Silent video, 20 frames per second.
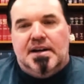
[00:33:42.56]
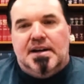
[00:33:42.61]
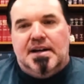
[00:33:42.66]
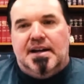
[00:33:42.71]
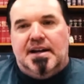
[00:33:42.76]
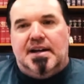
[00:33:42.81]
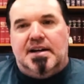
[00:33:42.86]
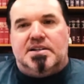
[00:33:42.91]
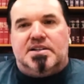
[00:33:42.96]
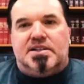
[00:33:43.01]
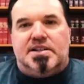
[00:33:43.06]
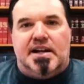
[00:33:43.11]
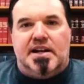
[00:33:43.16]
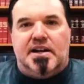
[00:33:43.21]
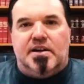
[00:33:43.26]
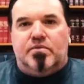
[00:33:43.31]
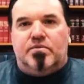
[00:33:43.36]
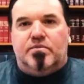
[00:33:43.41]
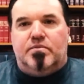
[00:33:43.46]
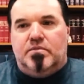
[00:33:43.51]
And instead
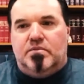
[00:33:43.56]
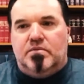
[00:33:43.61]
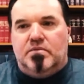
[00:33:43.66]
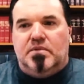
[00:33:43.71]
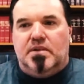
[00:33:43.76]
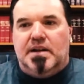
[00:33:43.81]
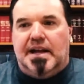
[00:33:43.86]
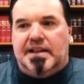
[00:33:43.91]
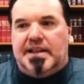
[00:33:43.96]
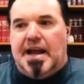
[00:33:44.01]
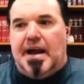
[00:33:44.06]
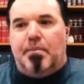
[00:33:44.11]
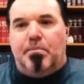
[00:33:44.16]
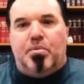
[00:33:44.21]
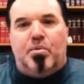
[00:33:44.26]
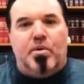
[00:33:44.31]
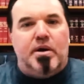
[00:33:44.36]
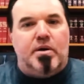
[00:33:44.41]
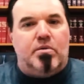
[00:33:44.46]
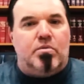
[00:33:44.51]
of at that
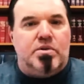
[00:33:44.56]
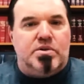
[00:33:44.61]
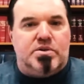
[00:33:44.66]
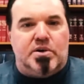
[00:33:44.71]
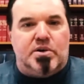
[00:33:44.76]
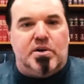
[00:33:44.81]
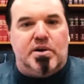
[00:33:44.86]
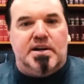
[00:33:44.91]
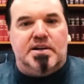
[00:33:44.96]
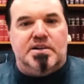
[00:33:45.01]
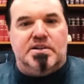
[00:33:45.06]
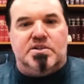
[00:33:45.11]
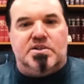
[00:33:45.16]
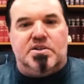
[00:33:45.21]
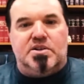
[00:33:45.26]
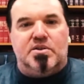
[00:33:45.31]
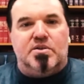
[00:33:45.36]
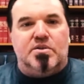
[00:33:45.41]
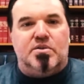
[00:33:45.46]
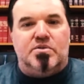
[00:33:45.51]
point returning
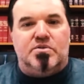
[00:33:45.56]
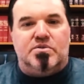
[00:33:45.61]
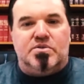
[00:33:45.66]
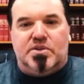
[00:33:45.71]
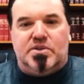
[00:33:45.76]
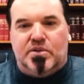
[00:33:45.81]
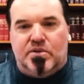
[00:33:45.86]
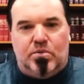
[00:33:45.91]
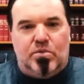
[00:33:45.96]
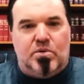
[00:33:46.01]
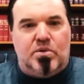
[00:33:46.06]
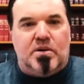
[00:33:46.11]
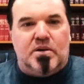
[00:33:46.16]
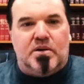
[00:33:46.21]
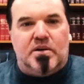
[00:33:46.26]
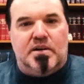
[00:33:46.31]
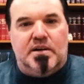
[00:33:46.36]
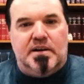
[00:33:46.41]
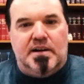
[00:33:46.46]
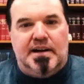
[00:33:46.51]
to the
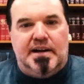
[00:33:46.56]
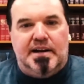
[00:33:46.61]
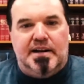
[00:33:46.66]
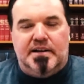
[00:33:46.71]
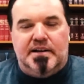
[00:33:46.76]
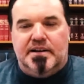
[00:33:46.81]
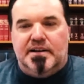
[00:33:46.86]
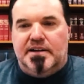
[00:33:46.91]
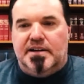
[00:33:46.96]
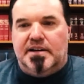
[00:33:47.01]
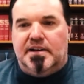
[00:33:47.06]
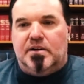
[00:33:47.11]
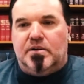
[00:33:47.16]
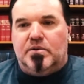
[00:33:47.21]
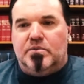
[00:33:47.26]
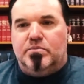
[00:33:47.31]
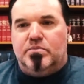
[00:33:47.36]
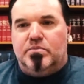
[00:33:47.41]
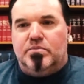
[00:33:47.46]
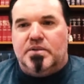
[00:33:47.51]
word and,
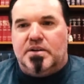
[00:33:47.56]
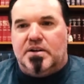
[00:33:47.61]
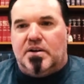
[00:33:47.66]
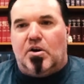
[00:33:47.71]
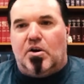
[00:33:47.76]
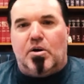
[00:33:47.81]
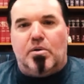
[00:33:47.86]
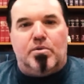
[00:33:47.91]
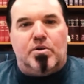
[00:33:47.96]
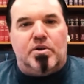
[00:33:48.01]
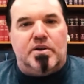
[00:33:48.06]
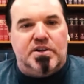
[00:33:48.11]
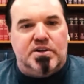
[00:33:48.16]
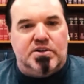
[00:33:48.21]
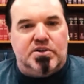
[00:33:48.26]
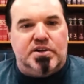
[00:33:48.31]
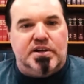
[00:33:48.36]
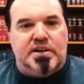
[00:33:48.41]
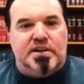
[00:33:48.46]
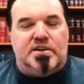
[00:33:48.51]
the armor and
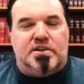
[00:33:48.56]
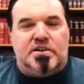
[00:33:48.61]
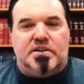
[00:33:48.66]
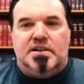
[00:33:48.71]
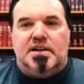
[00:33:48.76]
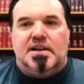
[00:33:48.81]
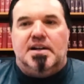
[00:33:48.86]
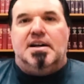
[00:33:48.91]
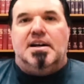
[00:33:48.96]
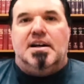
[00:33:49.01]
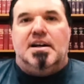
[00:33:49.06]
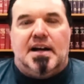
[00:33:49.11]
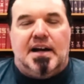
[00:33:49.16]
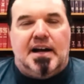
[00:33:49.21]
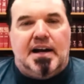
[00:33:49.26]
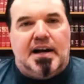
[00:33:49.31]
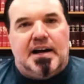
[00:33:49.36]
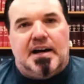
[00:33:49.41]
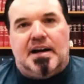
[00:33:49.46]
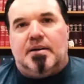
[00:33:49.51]
the shield,
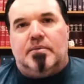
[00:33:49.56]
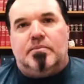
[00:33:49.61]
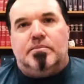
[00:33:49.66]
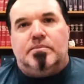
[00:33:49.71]
I